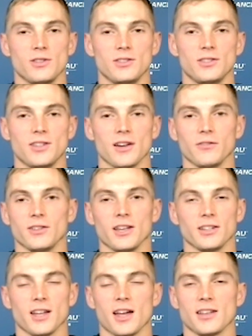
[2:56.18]
definitely like
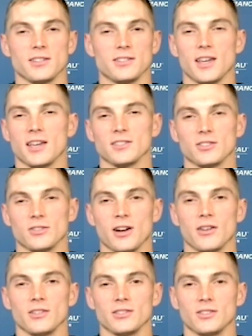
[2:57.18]
not dancing
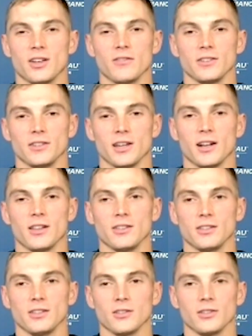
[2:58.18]
around and stuff like that. I think
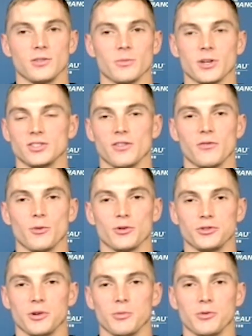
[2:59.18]
I would get myself in more trouble